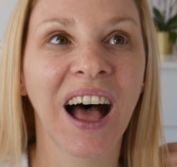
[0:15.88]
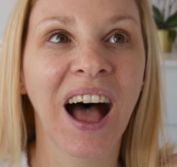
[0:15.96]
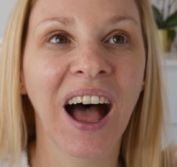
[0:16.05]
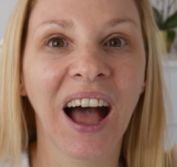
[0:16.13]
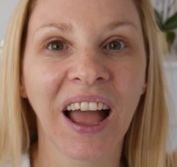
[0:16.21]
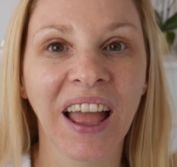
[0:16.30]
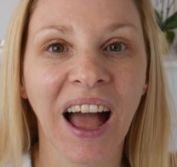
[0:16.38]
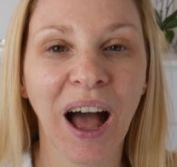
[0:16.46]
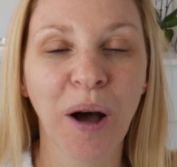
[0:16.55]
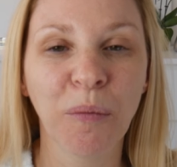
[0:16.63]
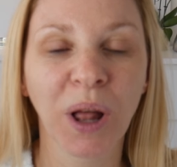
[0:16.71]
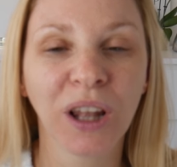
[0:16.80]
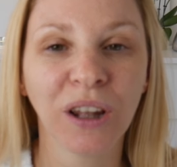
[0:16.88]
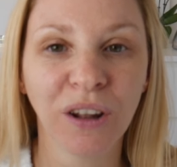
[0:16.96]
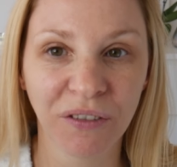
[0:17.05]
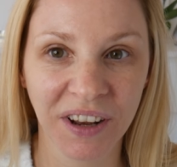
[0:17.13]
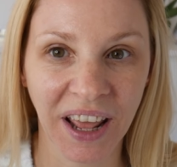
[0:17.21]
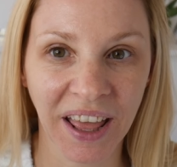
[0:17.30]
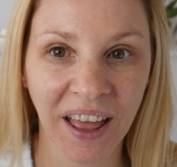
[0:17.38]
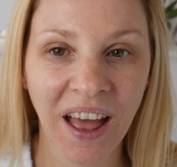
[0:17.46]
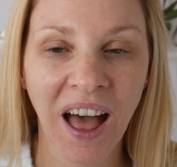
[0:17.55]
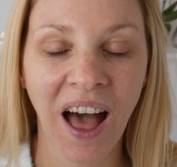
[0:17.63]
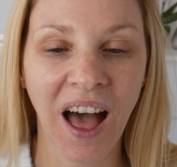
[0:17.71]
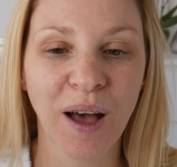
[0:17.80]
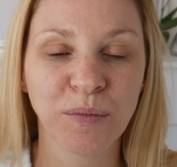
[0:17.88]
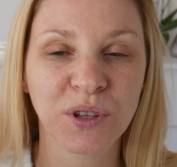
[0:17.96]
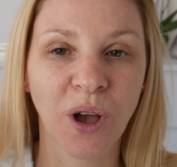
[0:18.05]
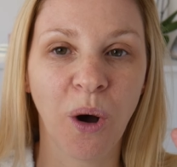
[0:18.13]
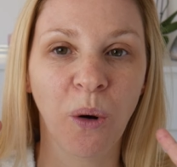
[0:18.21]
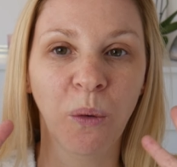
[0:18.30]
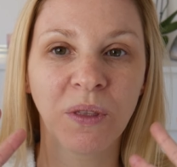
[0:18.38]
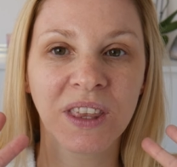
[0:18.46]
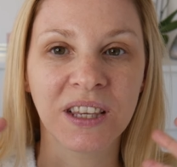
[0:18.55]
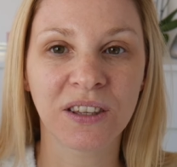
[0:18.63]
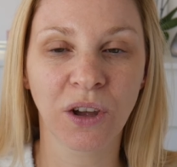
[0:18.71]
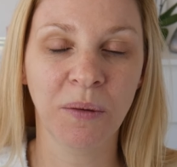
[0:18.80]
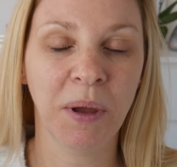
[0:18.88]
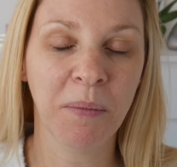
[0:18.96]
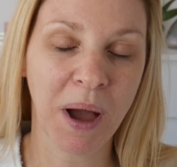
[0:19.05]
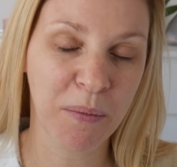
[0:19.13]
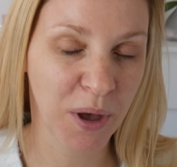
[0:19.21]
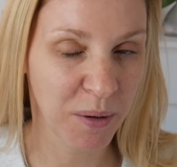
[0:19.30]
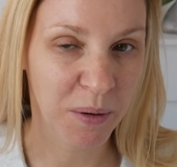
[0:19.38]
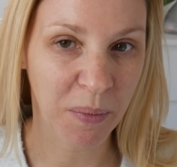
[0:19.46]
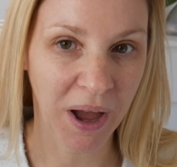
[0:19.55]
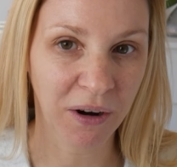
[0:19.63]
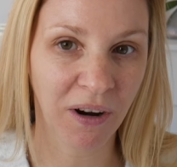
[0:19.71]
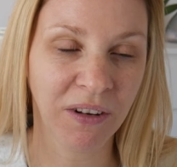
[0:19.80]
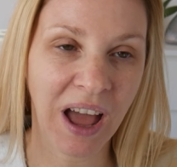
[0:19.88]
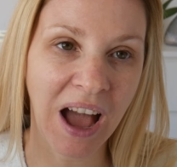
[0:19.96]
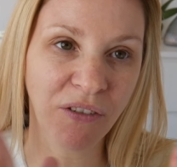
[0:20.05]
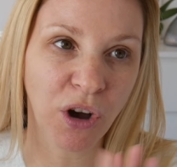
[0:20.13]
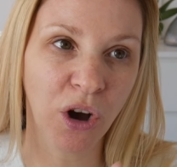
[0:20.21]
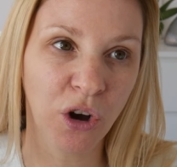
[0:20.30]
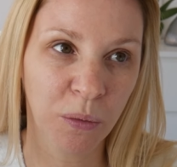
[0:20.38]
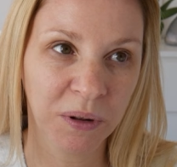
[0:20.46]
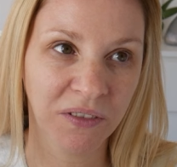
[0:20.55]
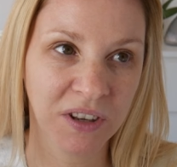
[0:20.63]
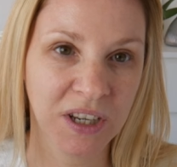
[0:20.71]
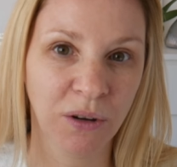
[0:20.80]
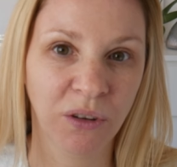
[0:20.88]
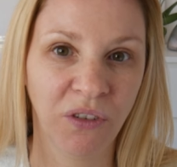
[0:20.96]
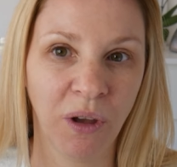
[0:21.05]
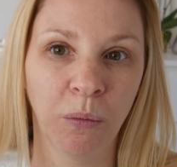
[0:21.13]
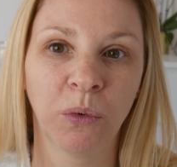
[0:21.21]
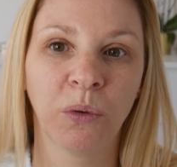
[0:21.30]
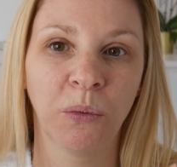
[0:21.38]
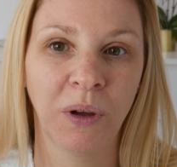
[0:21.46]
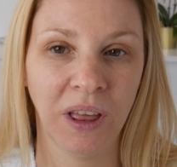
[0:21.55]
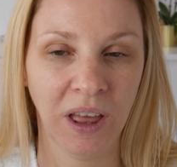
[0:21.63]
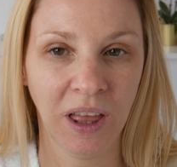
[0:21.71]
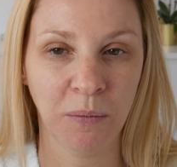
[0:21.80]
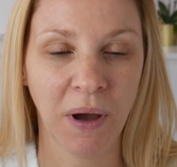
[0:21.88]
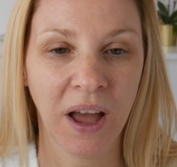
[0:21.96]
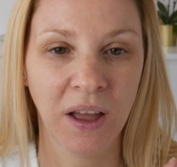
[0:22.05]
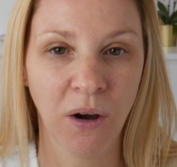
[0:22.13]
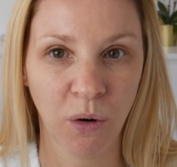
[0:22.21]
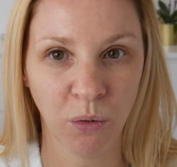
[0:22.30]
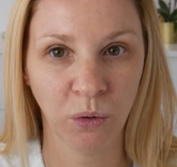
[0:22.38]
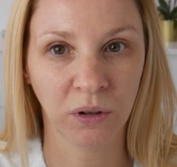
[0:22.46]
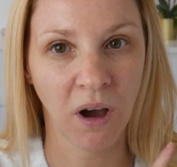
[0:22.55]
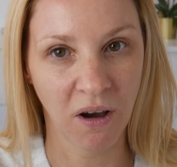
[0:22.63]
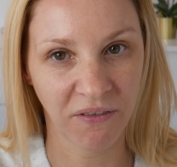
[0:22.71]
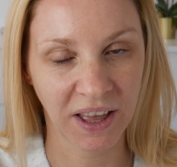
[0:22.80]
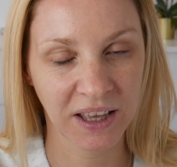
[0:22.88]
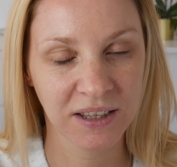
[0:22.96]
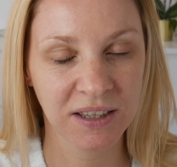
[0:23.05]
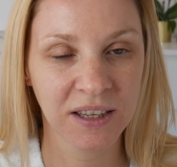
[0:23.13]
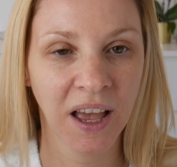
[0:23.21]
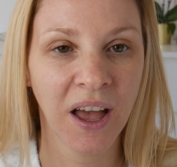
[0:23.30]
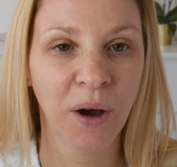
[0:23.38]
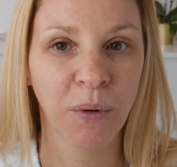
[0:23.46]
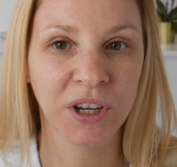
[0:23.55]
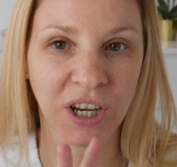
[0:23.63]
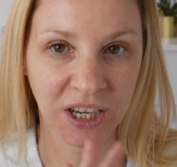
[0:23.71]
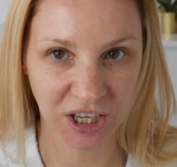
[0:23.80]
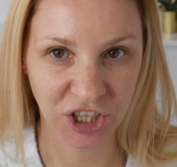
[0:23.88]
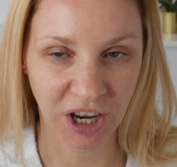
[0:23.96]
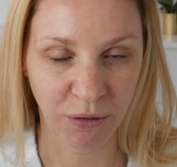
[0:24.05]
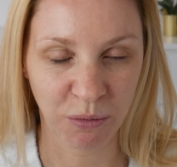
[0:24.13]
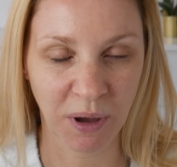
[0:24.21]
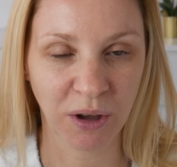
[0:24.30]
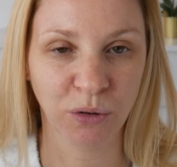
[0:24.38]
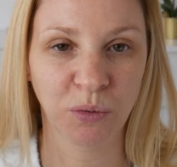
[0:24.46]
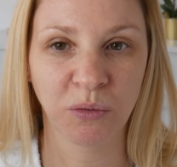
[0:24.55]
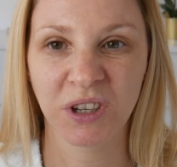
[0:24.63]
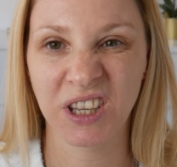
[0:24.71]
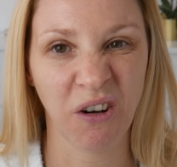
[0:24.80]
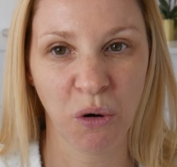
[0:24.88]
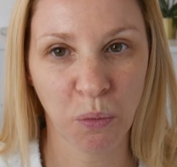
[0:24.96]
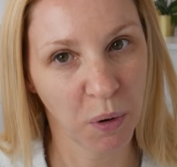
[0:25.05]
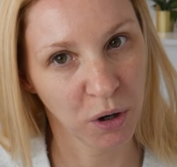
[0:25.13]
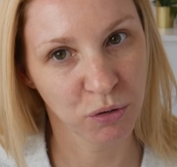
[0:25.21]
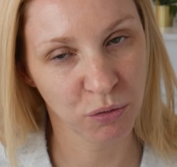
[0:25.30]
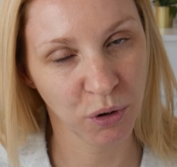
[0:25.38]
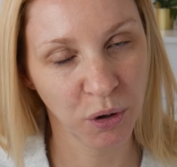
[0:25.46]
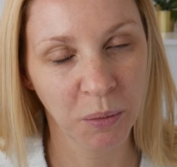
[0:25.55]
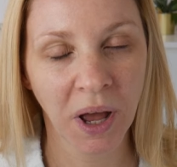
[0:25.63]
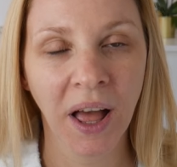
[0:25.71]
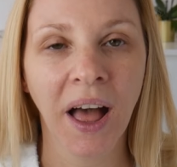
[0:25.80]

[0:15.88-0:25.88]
I am loving it. So this is going to be my permanent background. I have got a couple of videos filmed in my old office, which I did share with my husband, which is our old box room,